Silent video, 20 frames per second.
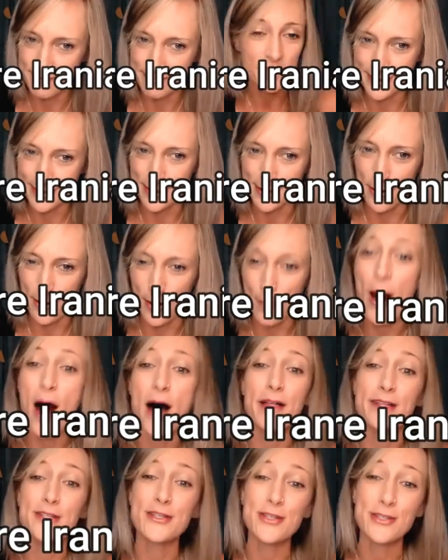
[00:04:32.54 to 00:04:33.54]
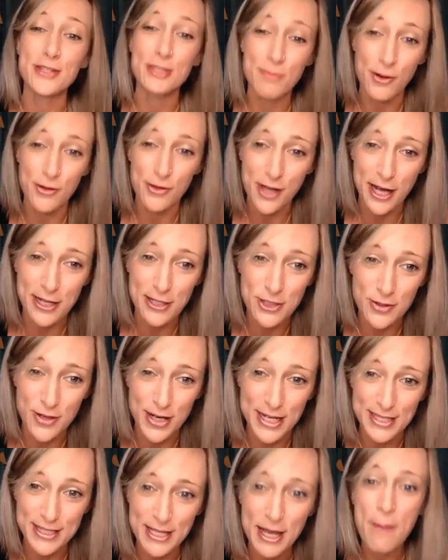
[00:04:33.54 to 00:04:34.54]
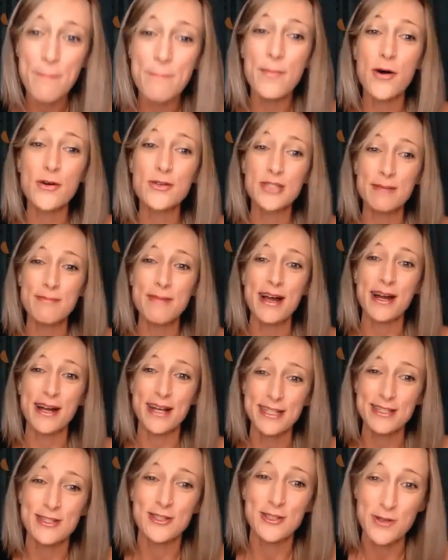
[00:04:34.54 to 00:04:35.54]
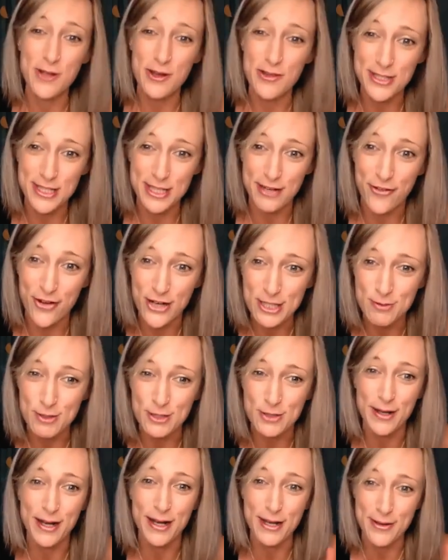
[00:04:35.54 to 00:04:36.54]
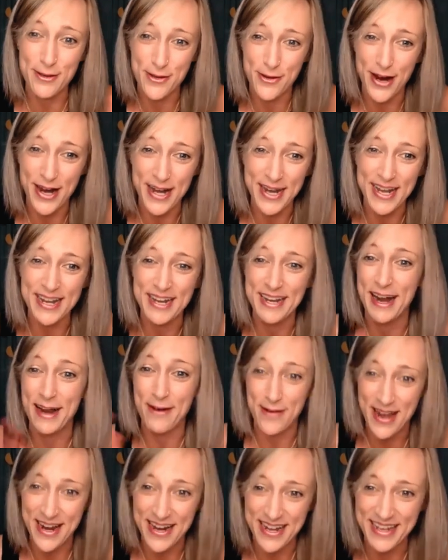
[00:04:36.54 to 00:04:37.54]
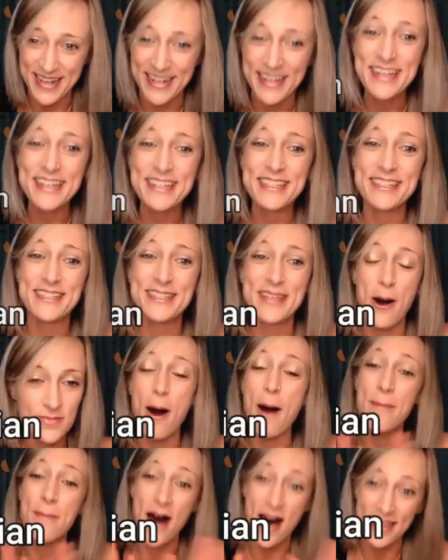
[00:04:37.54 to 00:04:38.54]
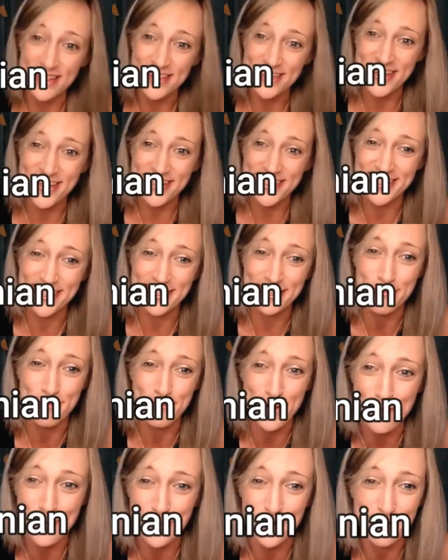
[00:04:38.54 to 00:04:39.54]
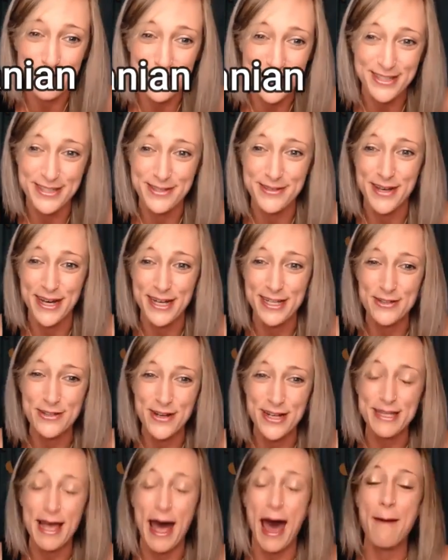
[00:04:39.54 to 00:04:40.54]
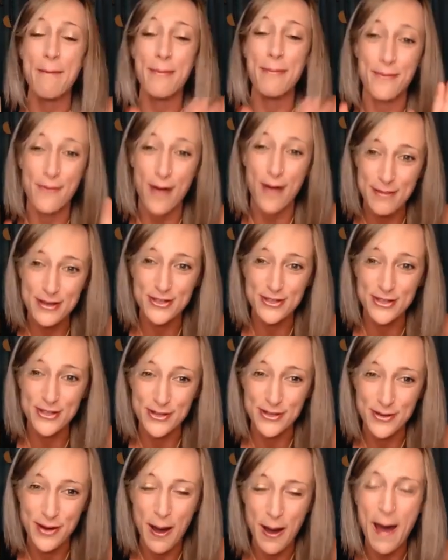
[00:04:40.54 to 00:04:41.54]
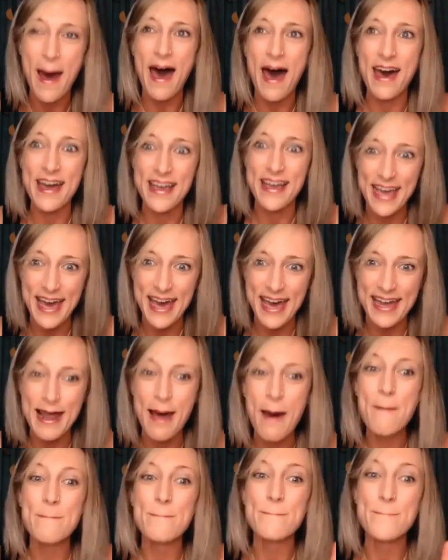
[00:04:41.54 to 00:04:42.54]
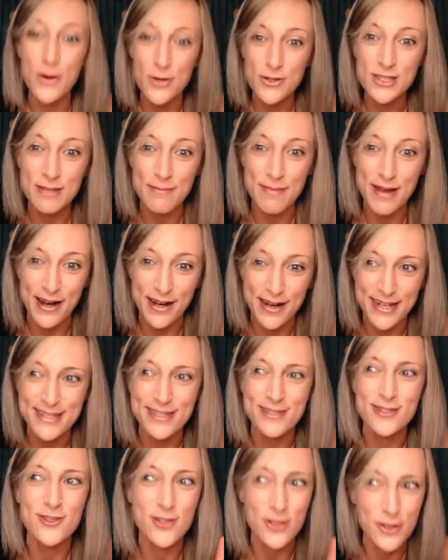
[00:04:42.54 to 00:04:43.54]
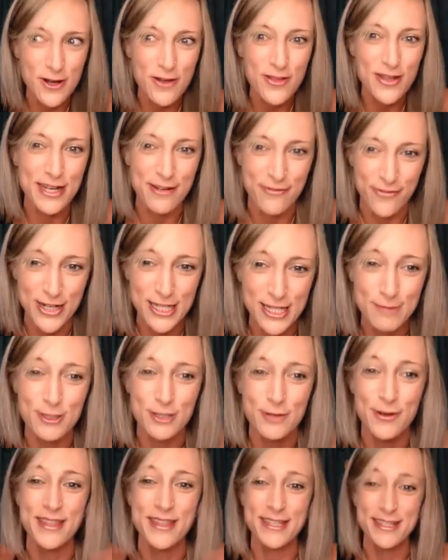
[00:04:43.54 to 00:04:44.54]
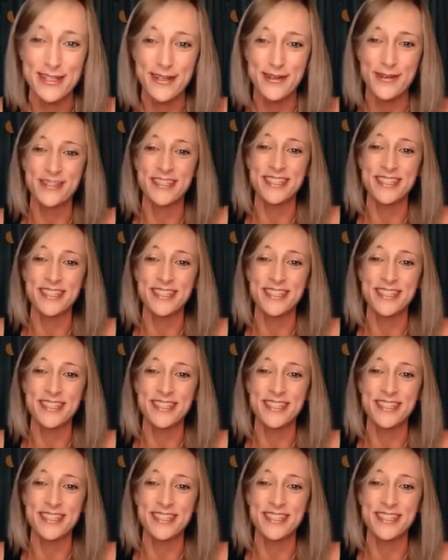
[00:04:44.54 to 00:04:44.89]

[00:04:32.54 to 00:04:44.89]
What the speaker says: So apologies to both countries. Most Americans do know the difference between a Ukraine. So apologies to the people of these two countries. I promise you, again, most Americans do know the difference between the two.